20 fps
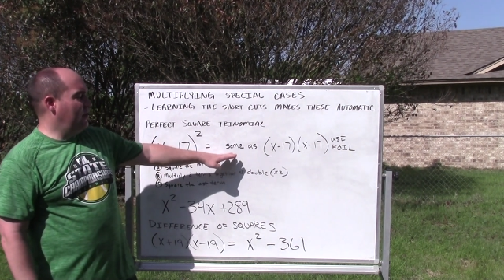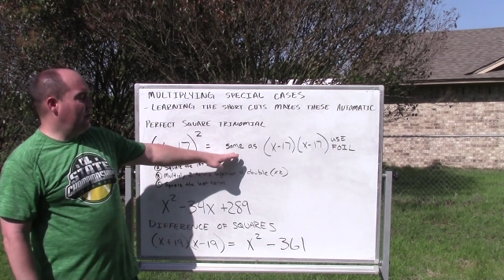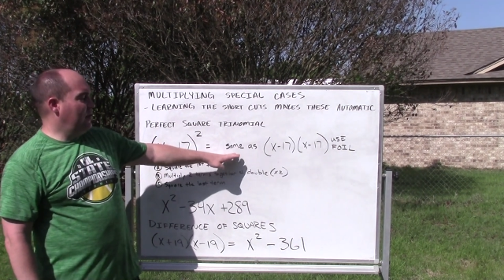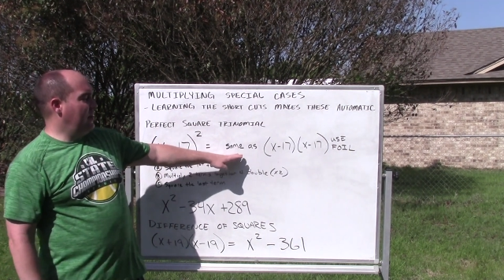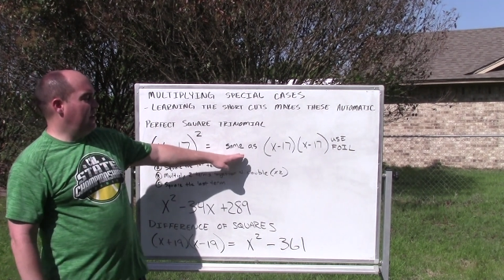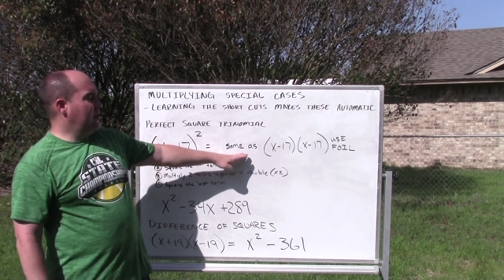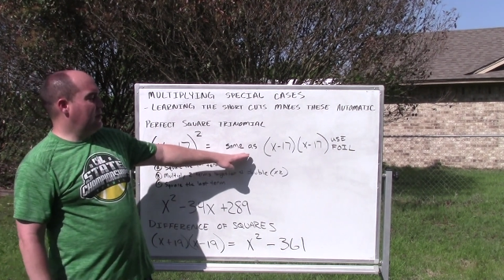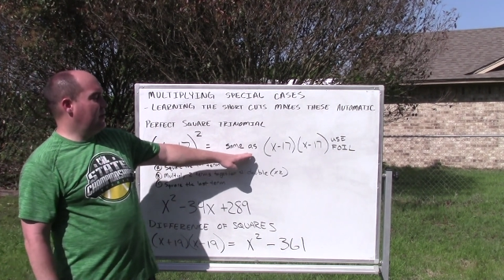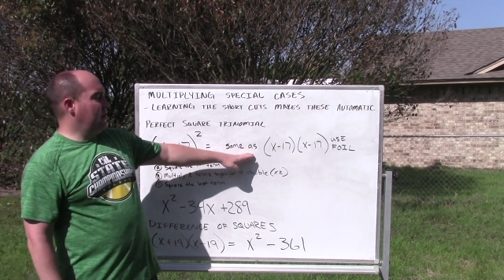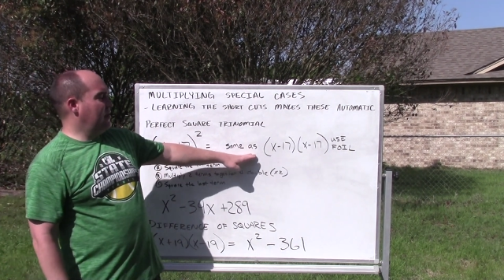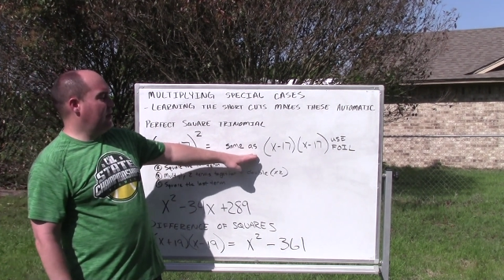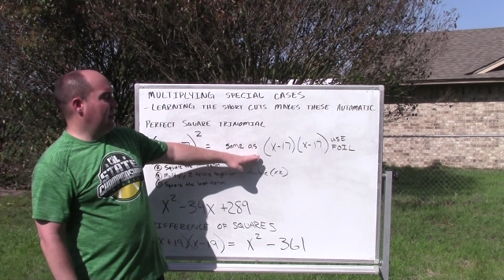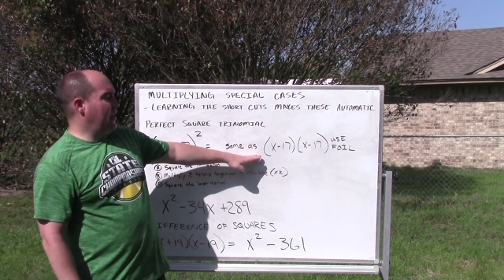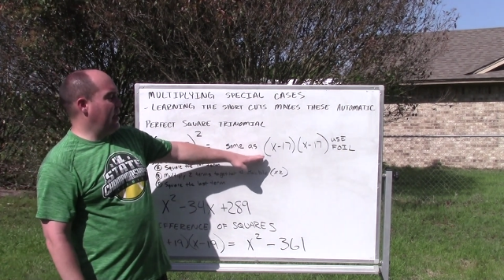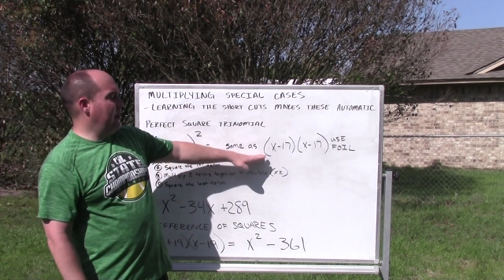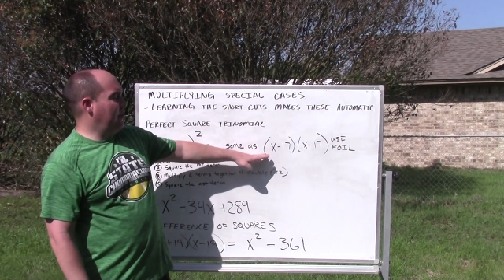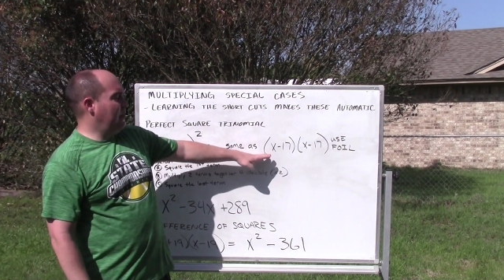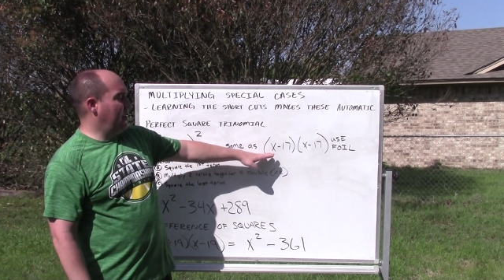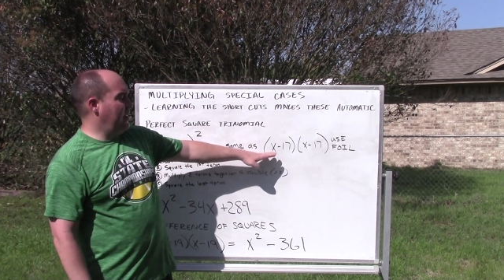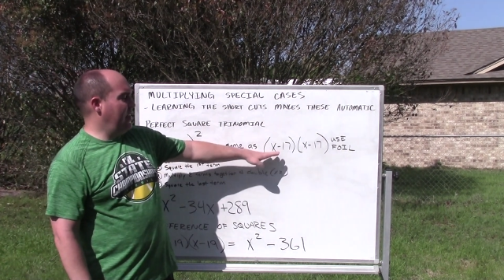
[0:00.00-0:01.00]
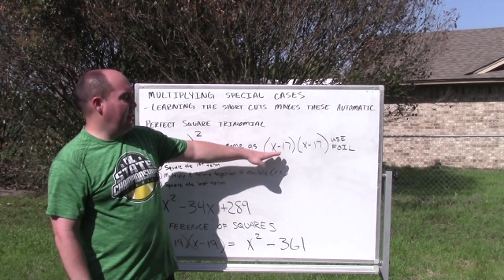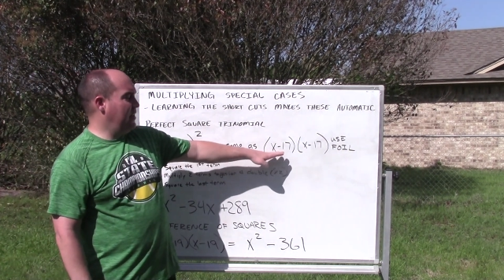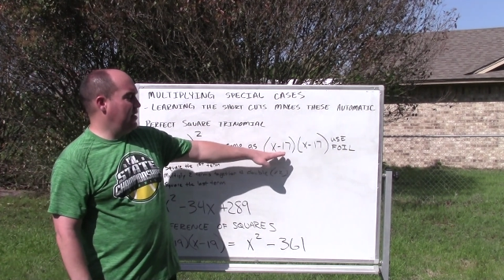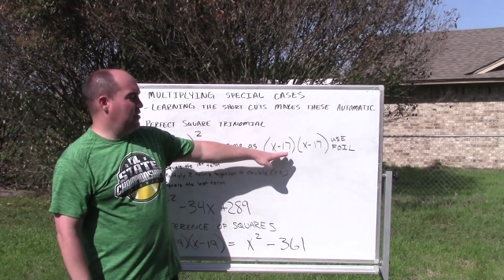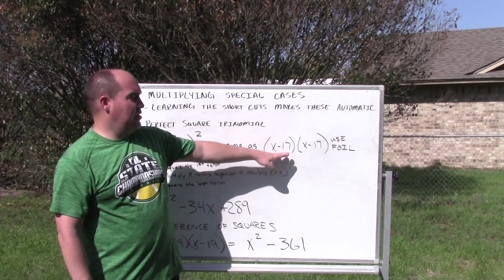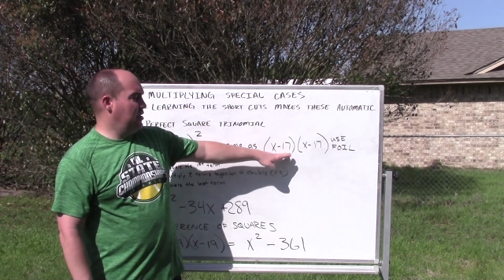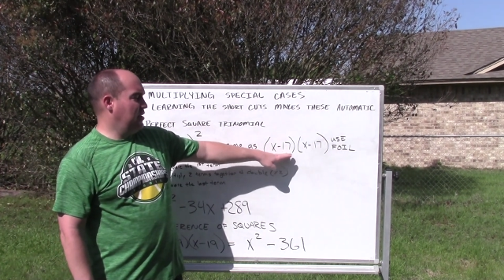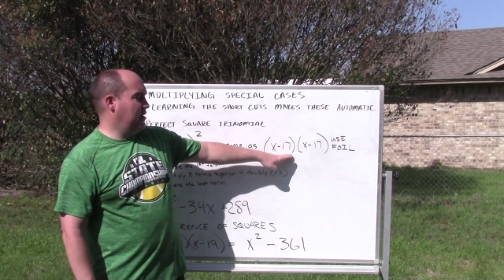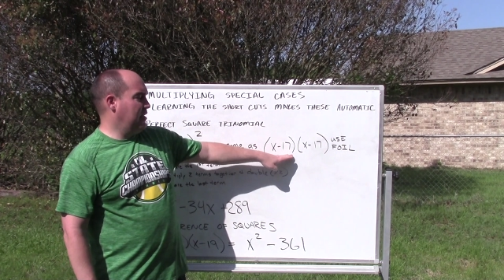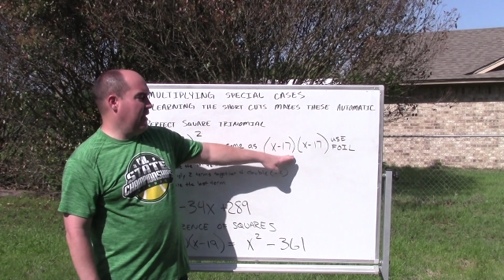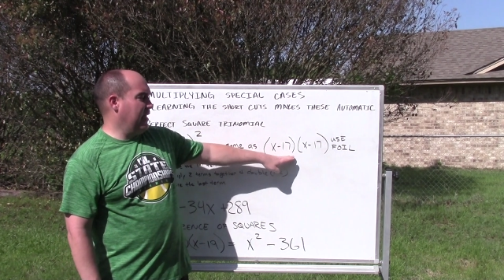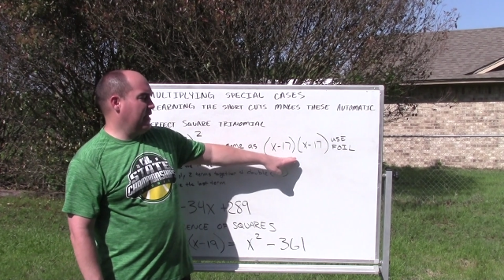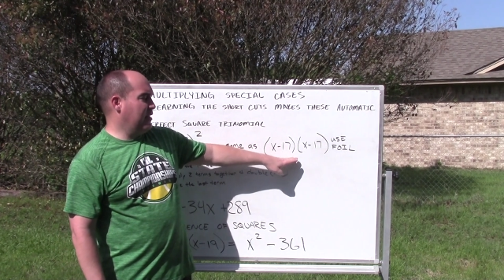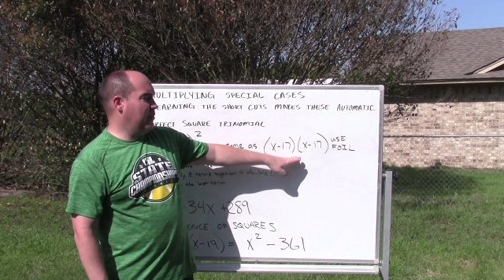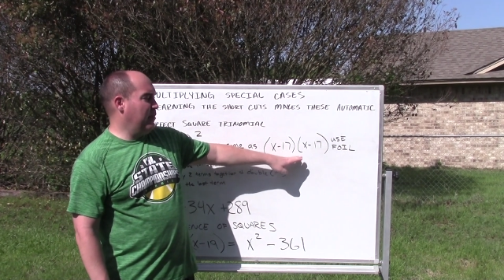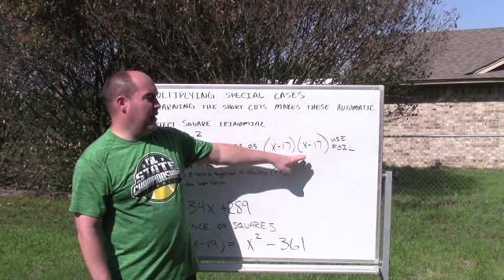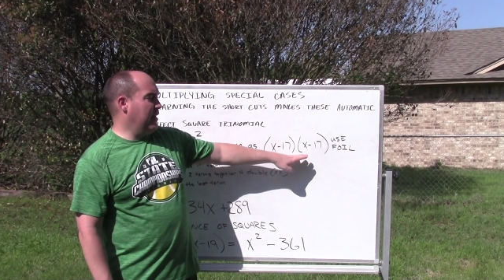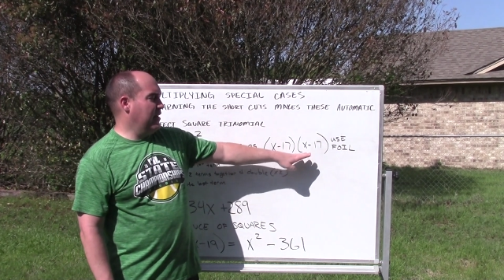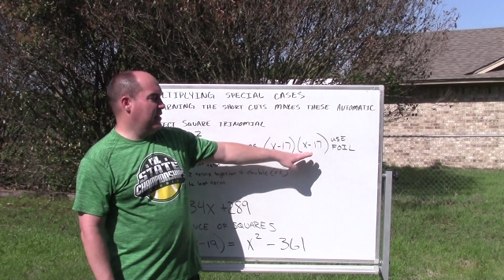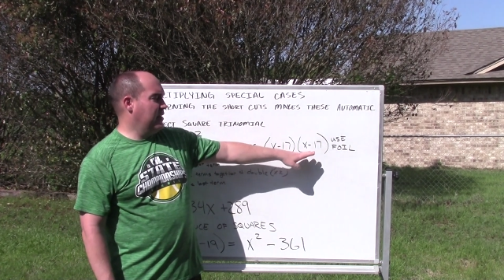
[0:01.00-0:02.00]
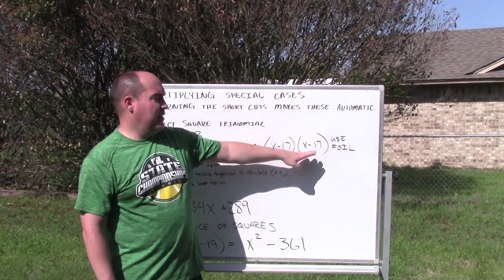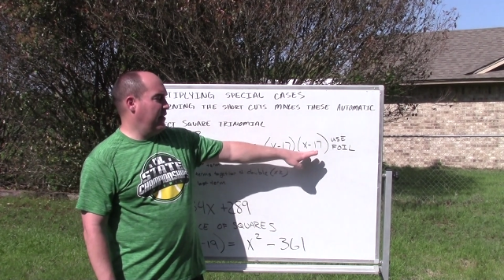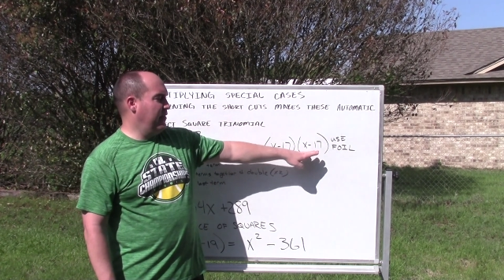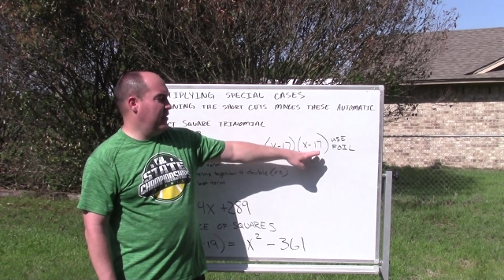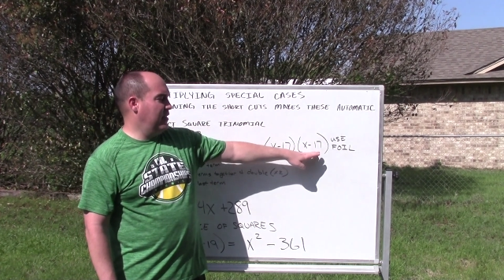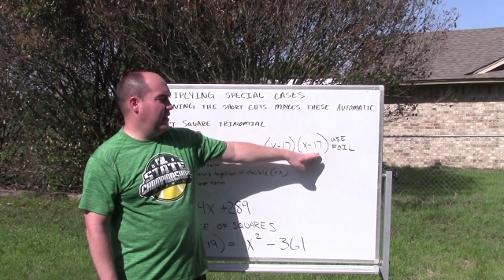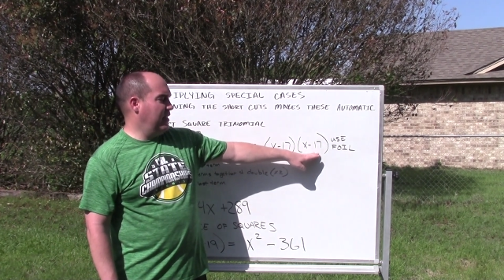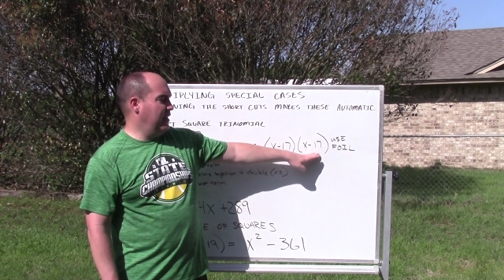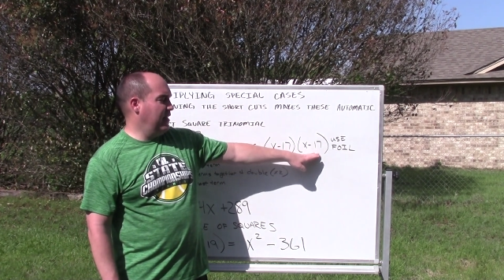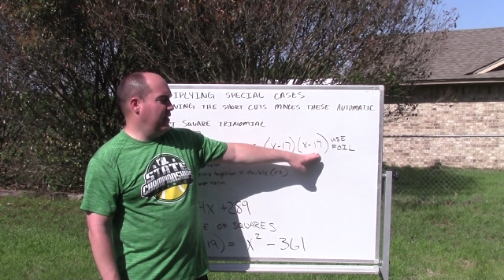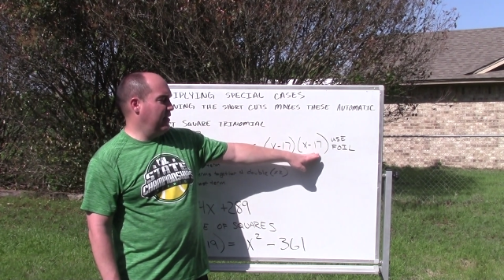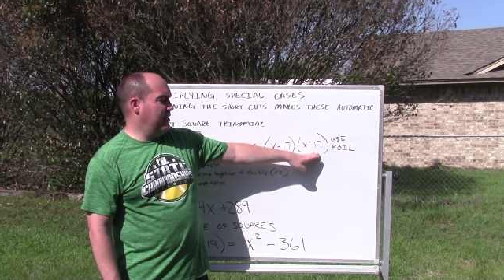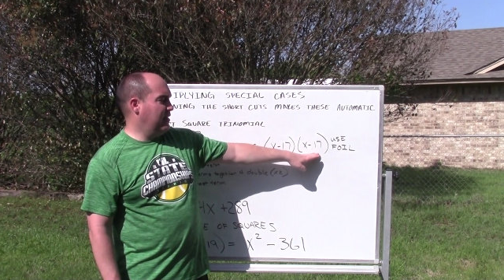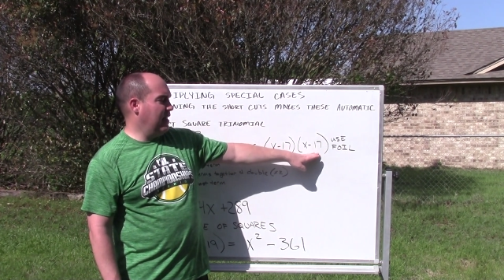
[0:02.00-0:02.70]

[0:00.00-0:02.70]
it's the same thing as just x minus 17